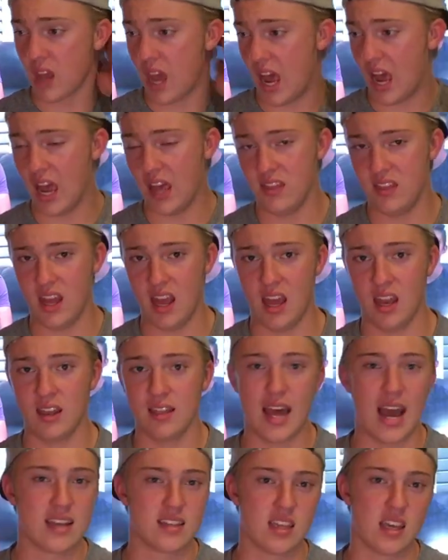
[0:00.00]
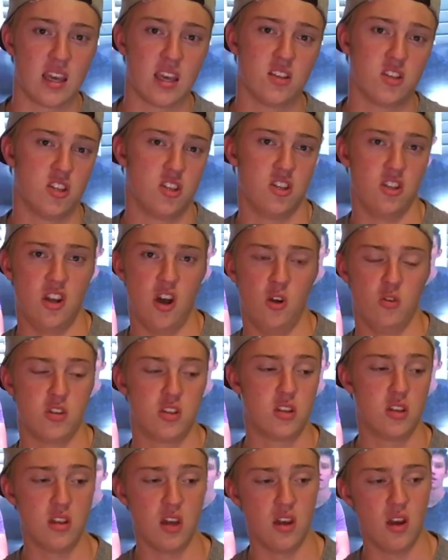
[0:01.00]
And then last thing is
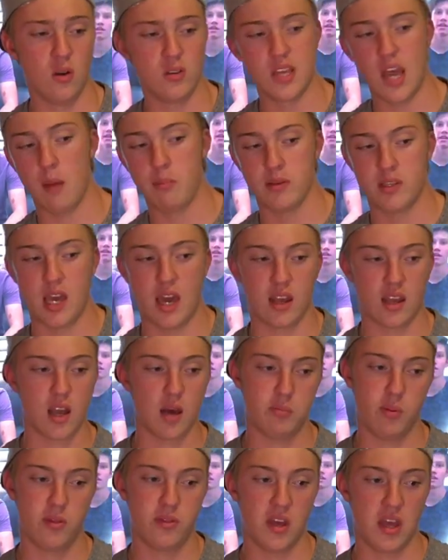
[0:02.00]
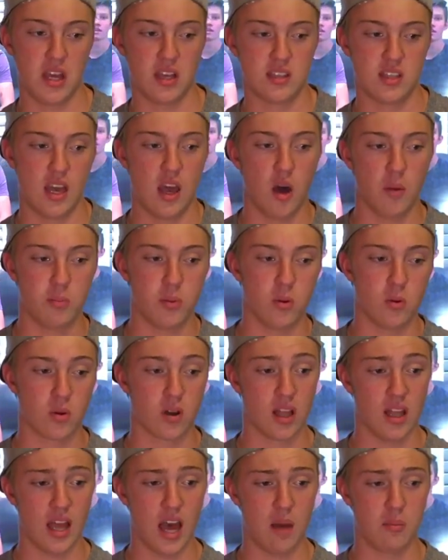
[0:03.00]
Notes. The Notes app has had a couple things that help you
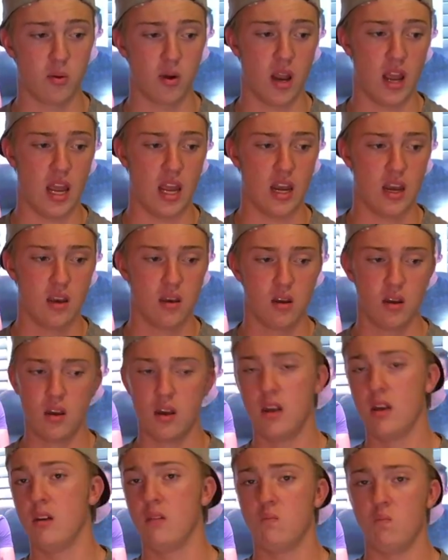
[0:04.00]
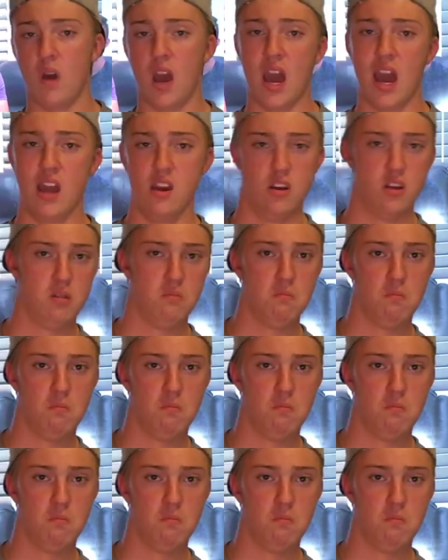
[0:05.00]
collaborate and